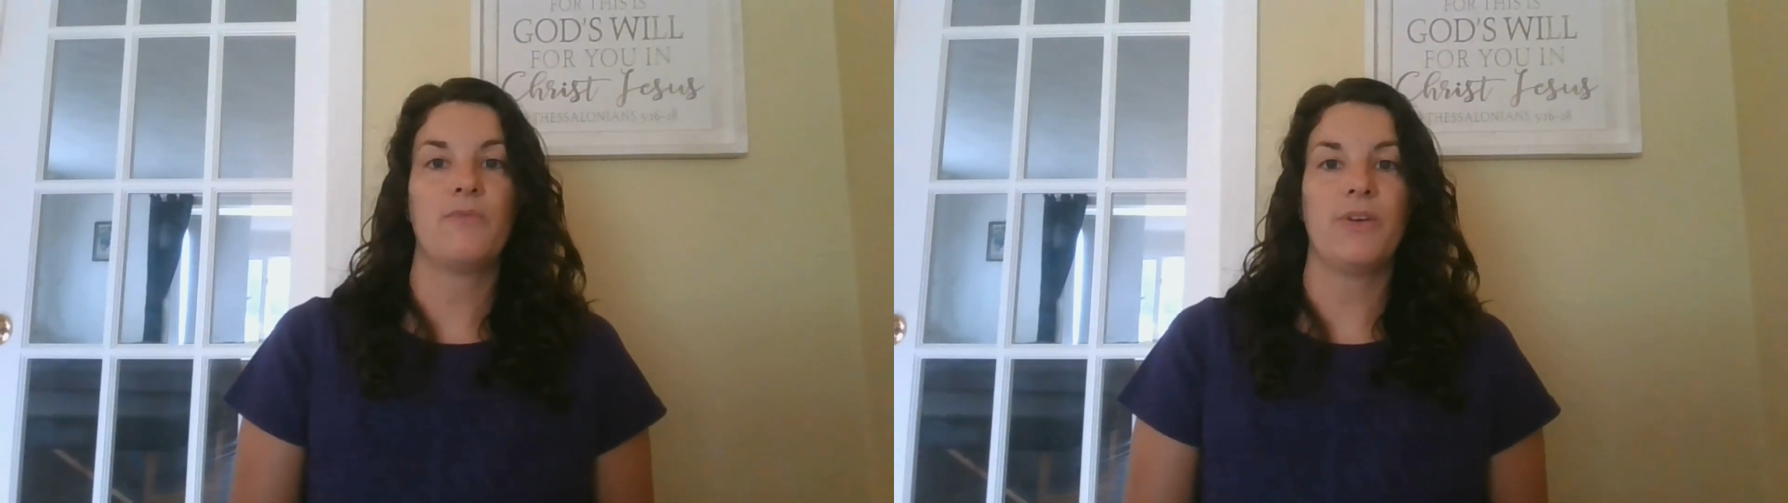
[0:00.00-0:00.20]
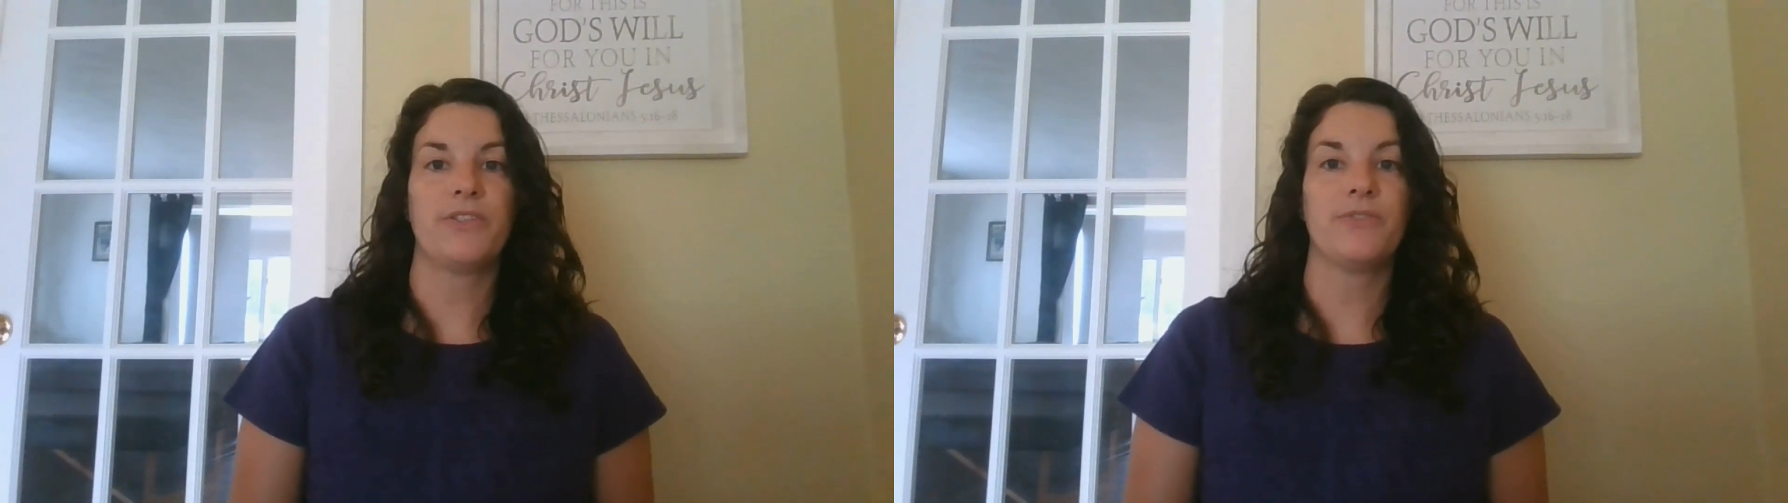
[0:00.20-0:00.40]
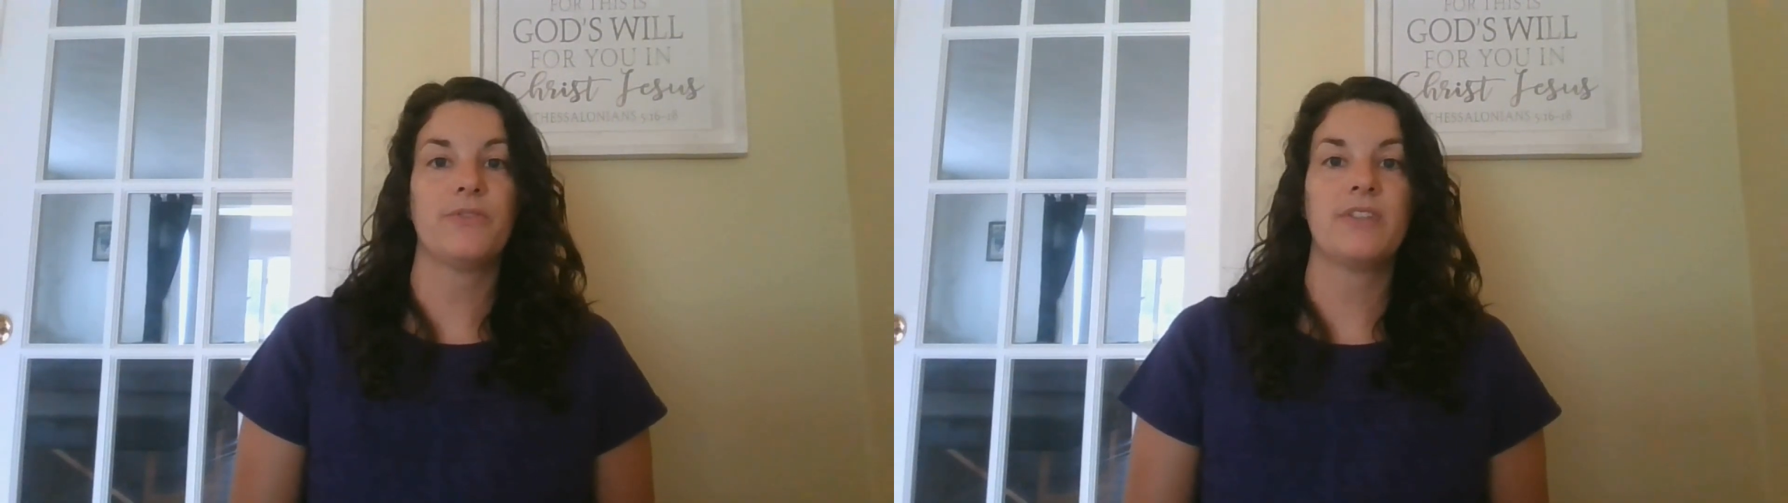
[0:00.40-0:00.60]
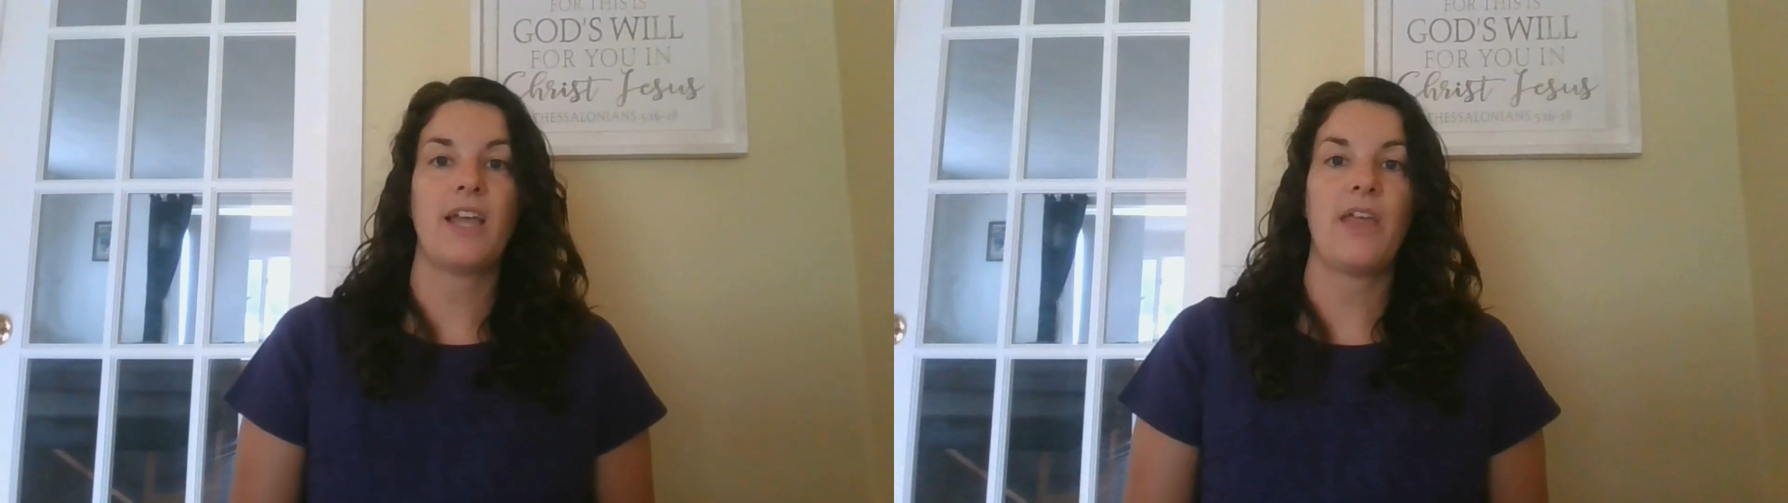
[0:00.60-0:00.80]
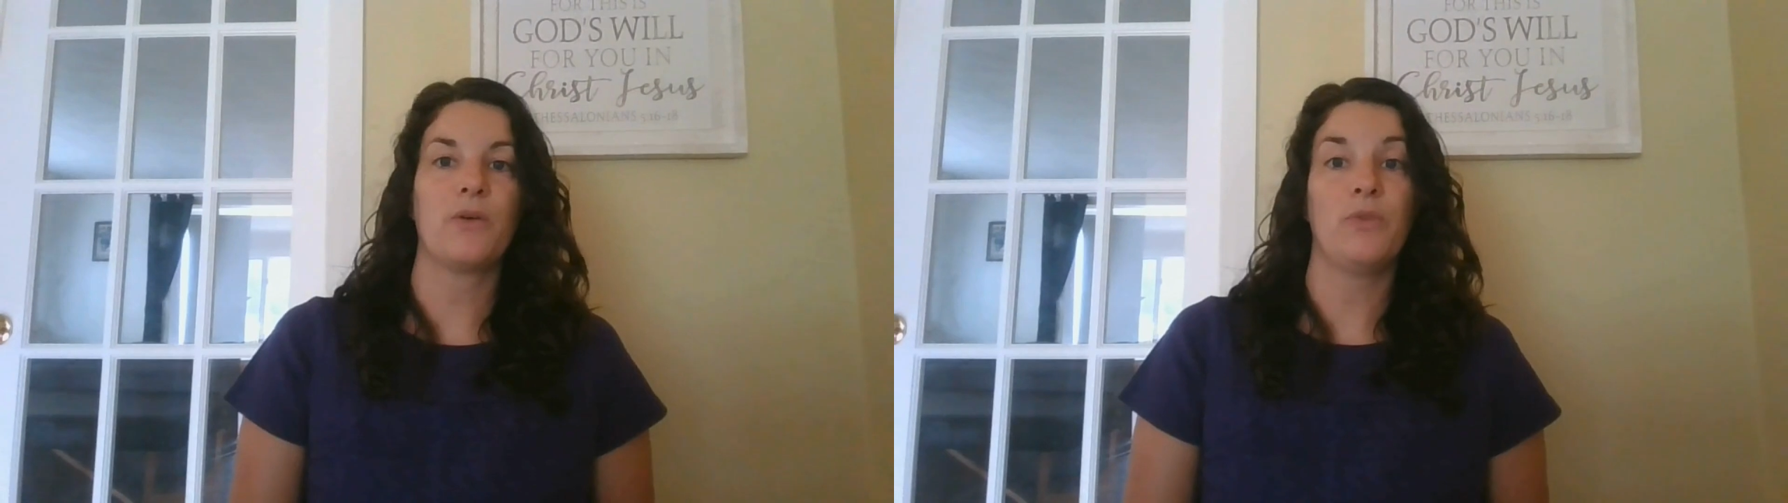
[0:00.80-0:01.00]
muscles
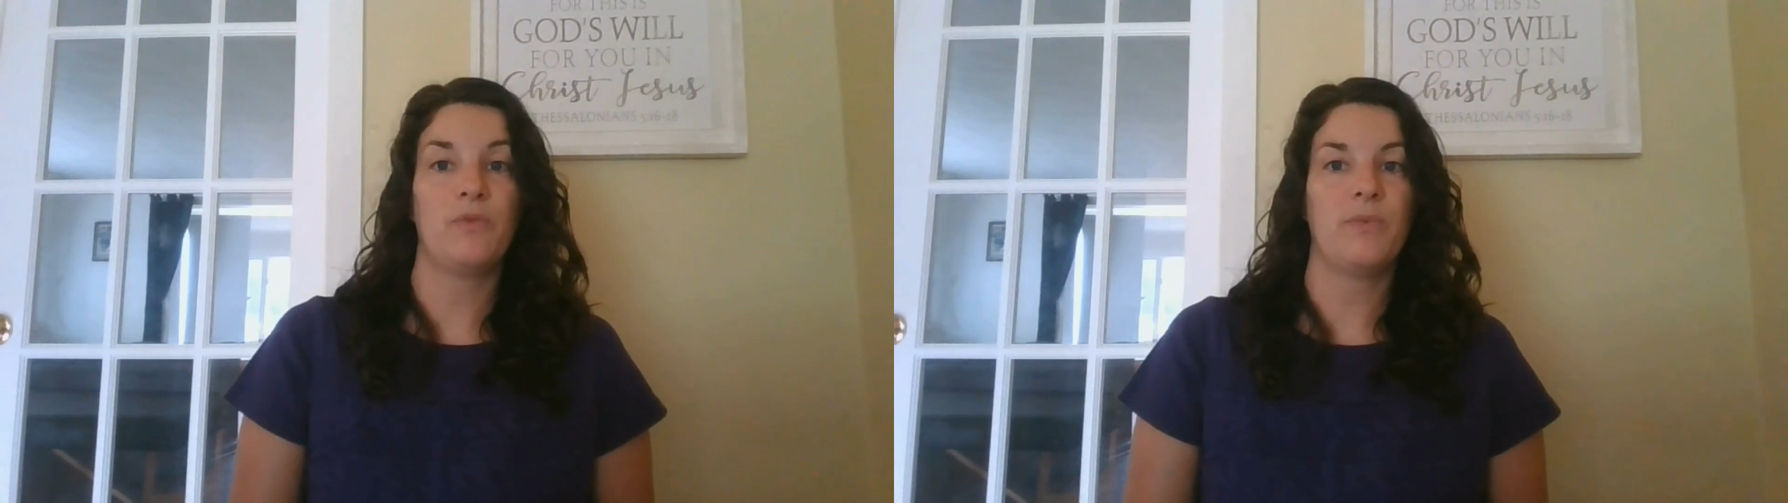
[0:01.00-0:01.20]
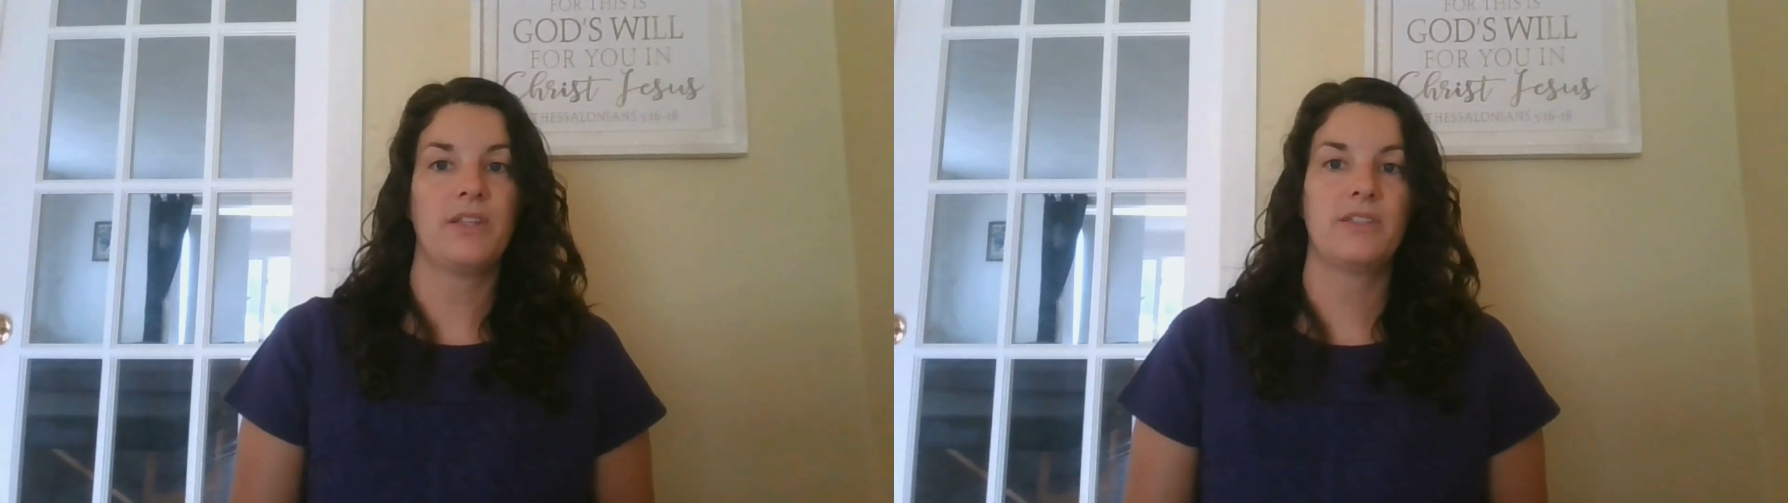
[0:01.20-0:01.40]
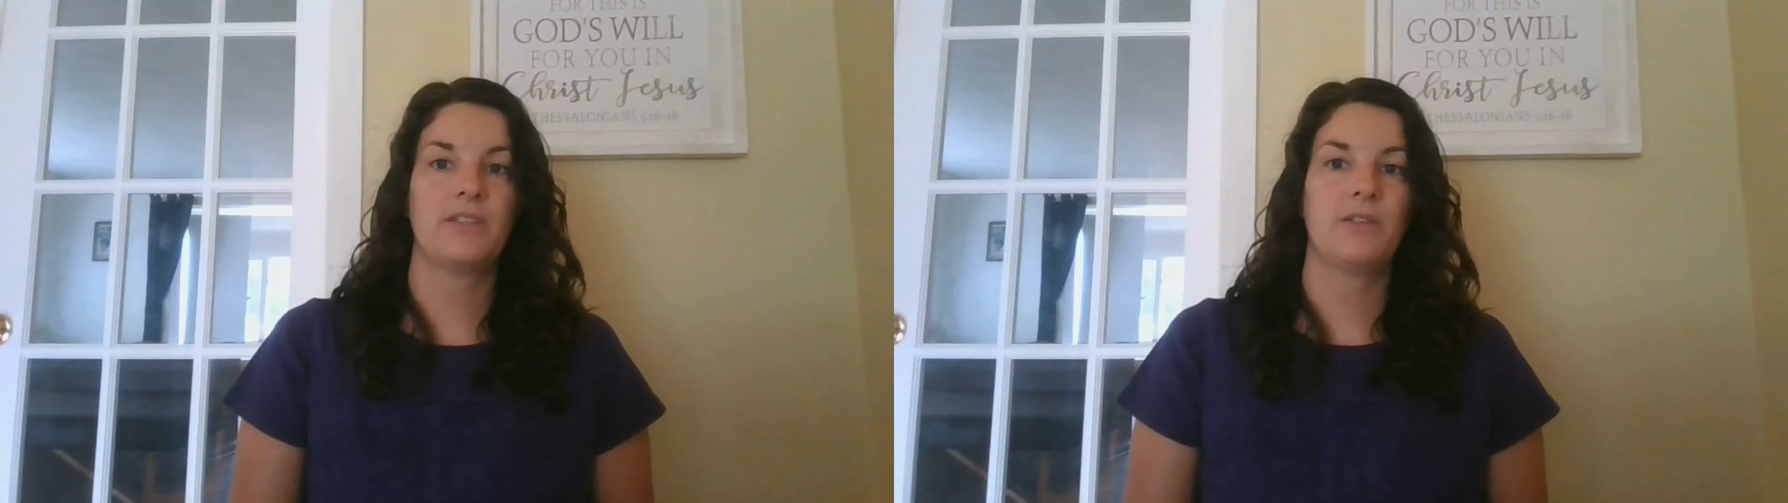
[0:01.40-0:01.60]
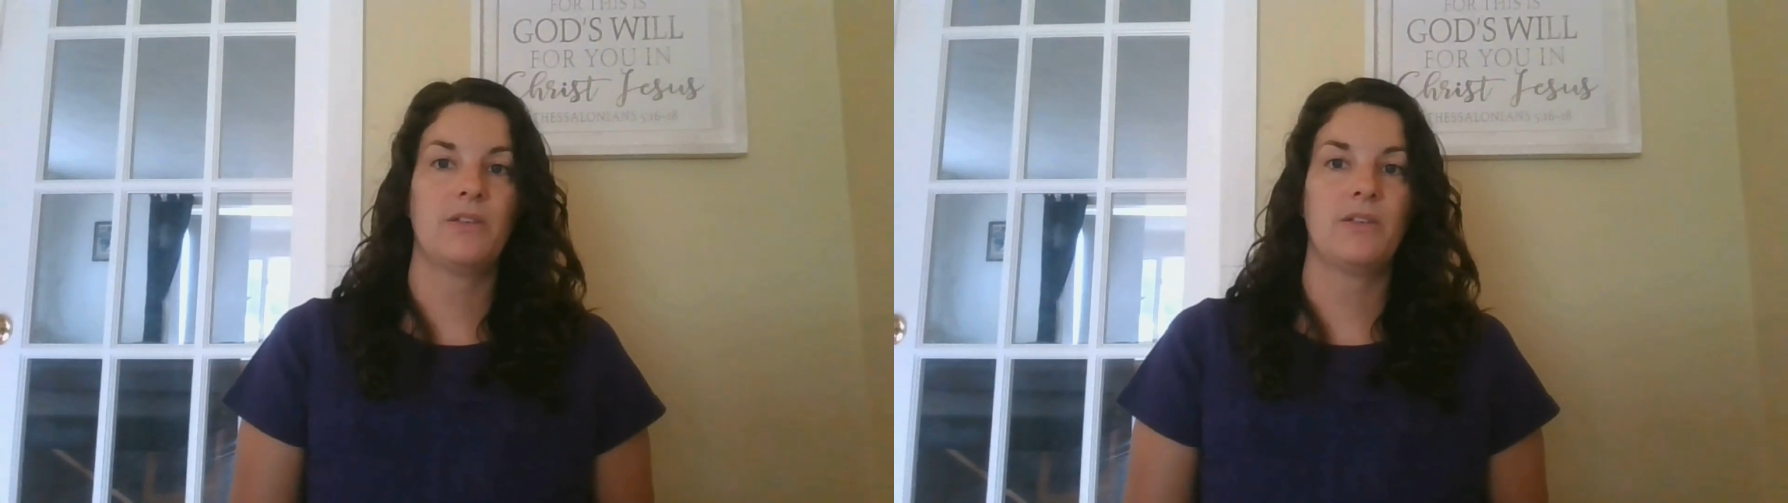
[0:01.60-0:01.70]
and their movements.